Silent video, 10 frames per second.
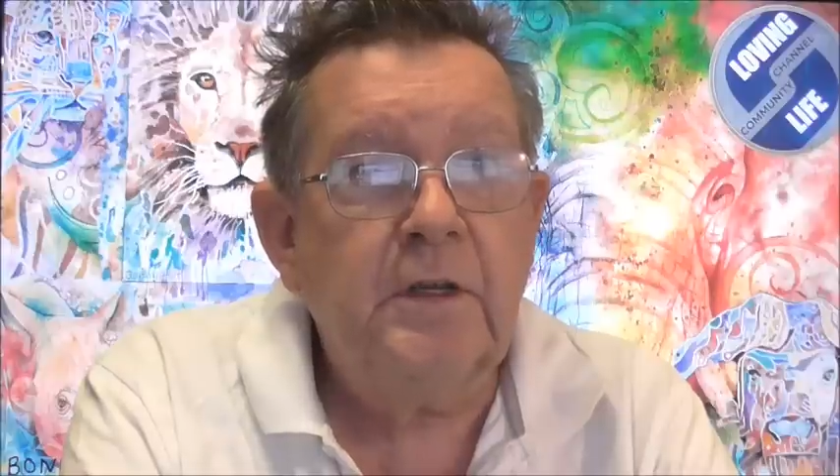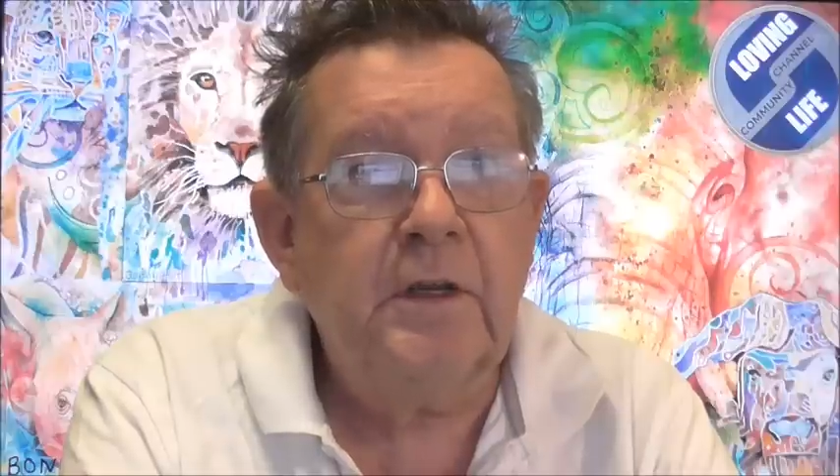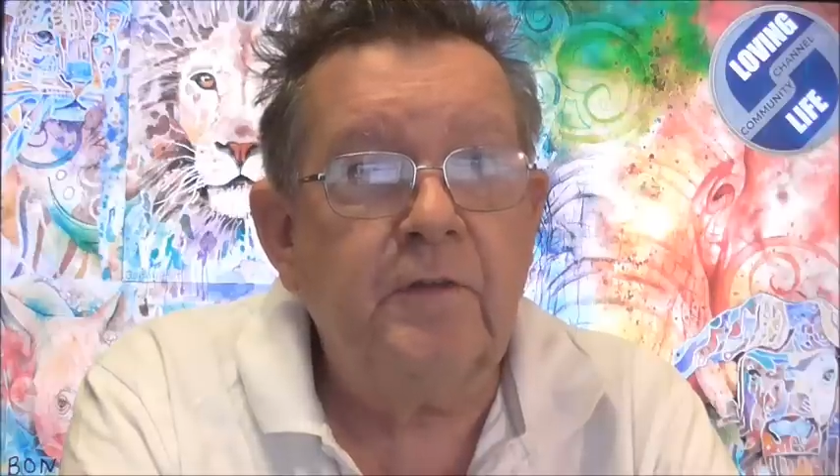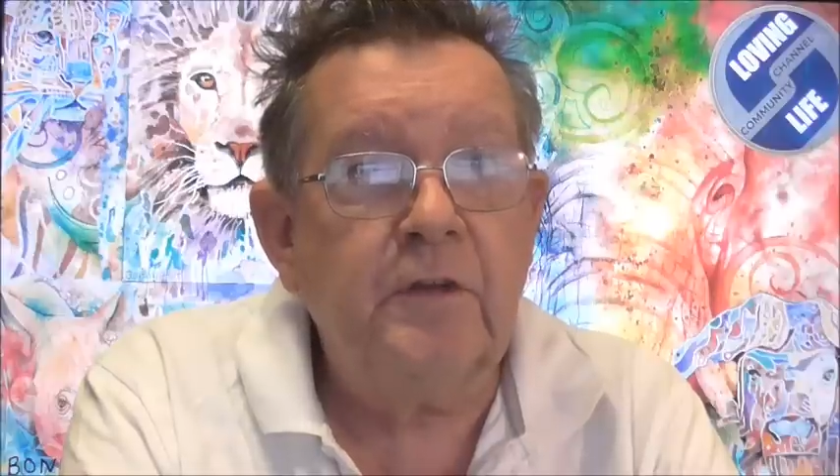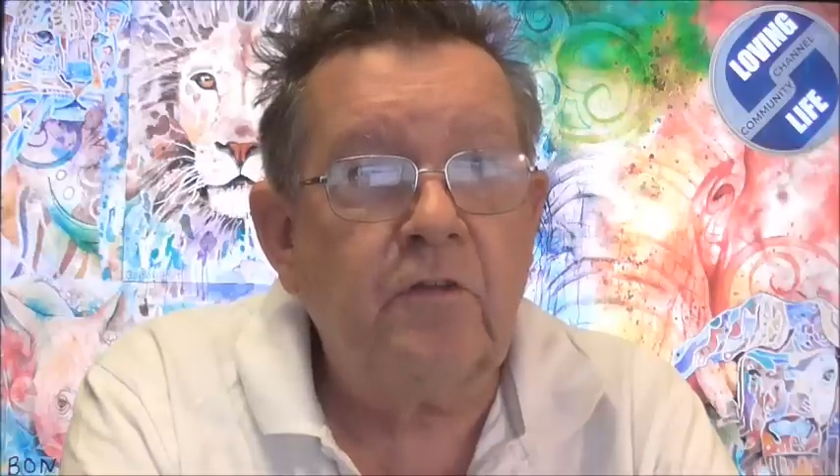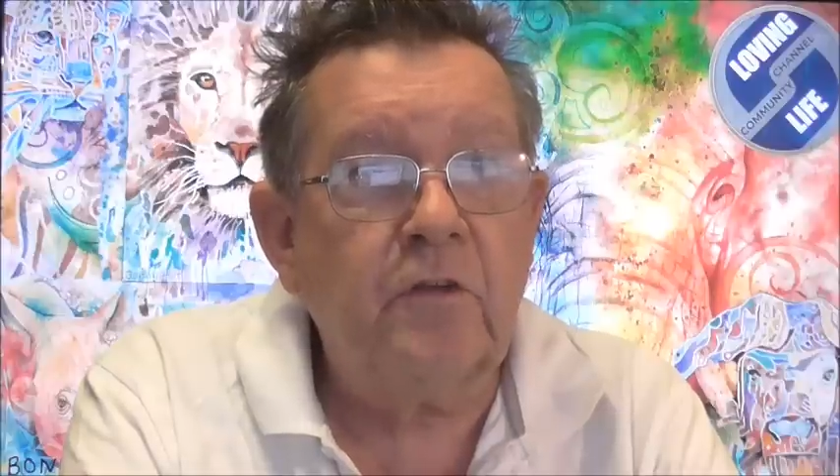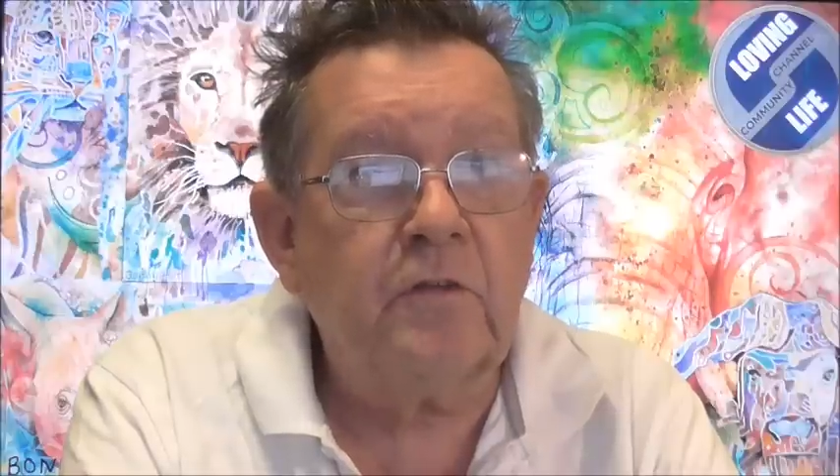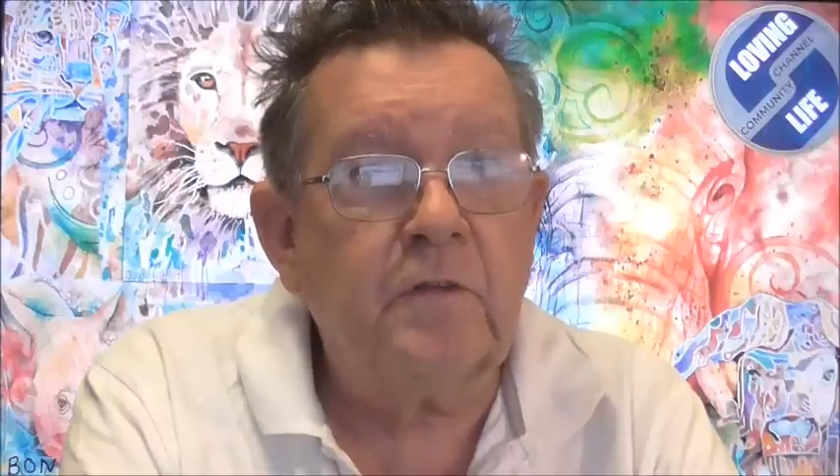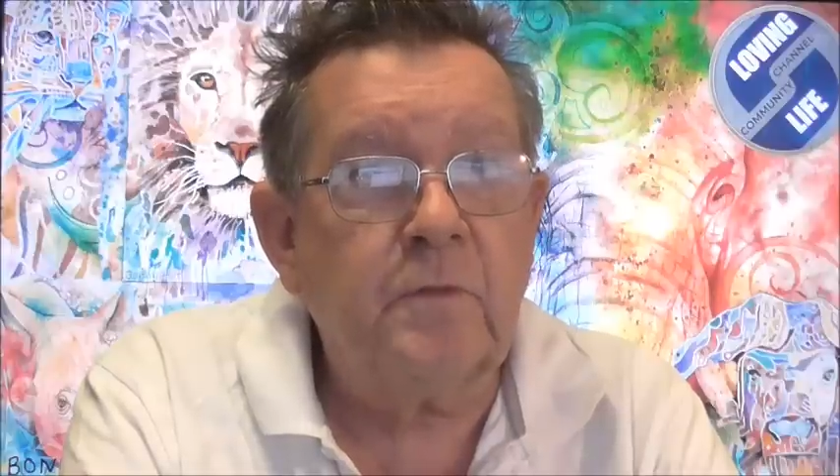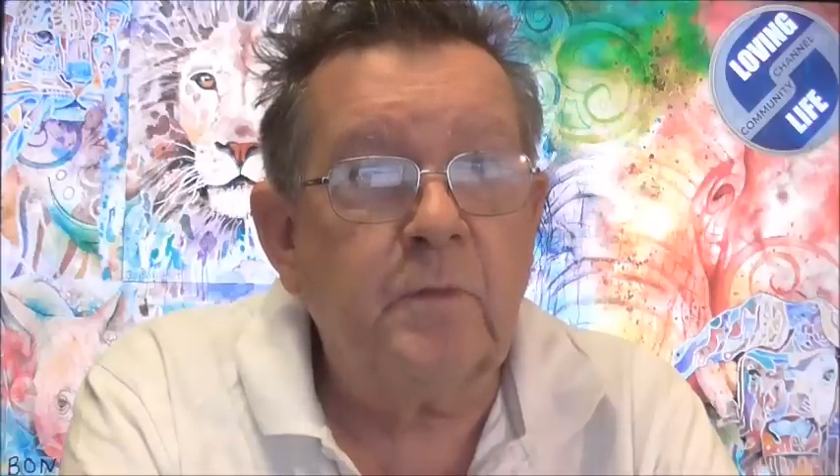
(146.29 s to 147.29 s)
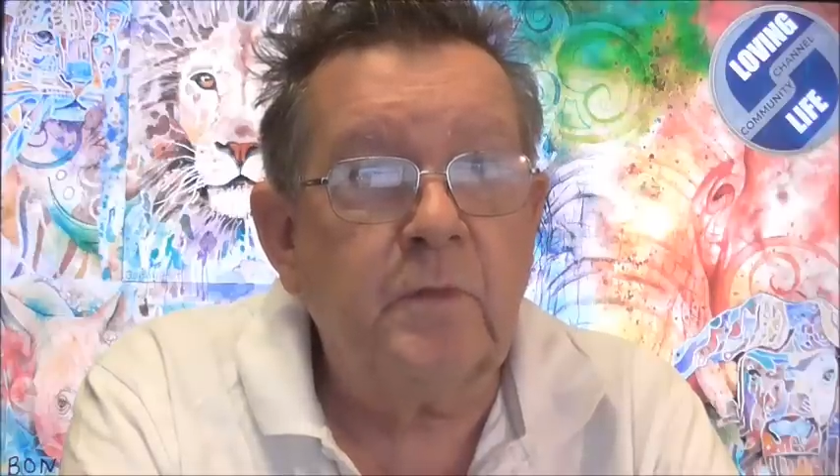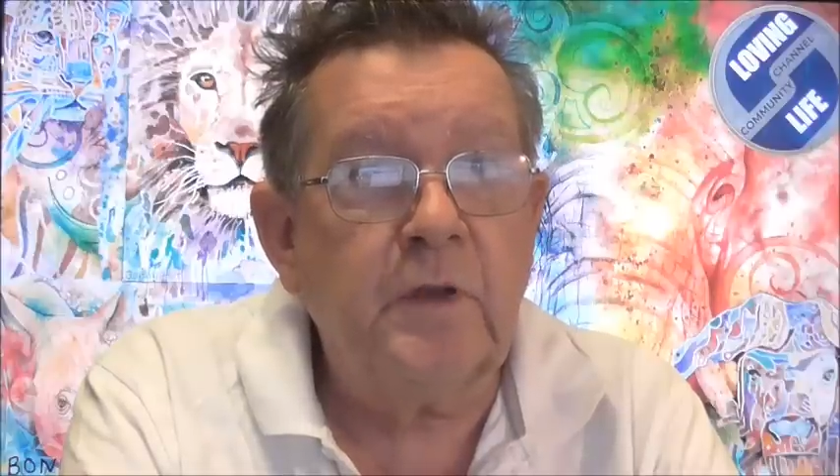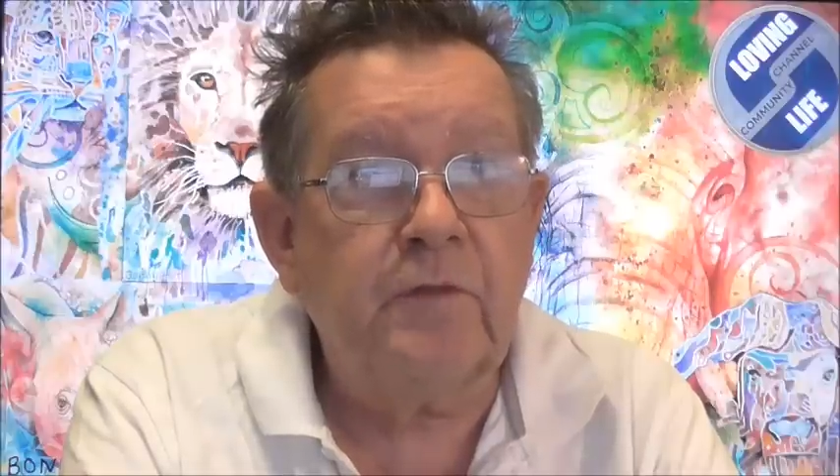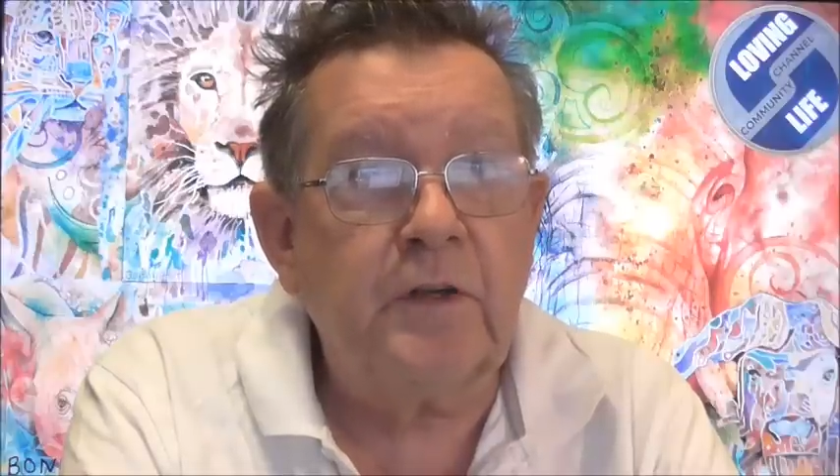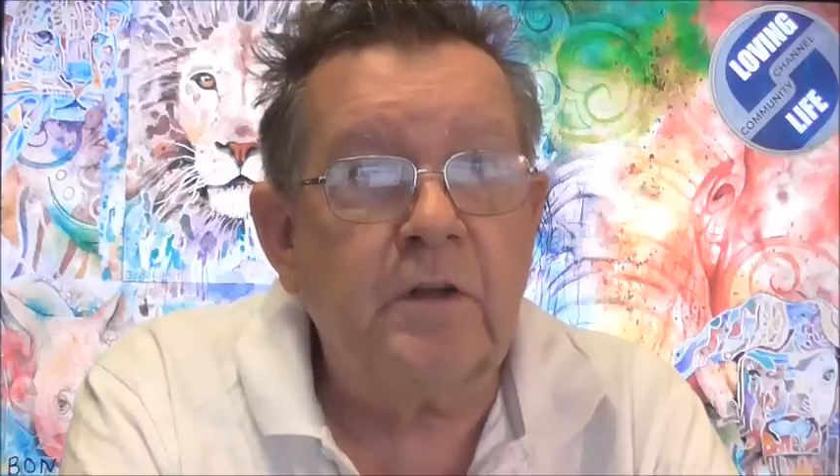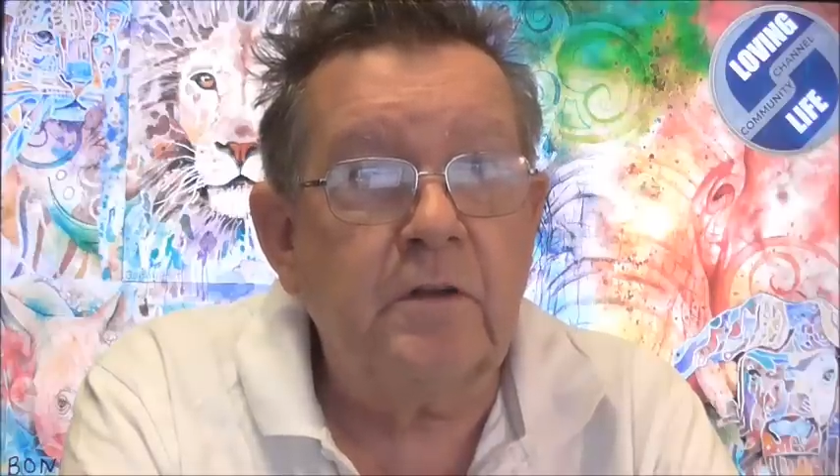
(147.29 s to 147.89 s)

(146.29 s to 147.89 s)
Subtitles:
if it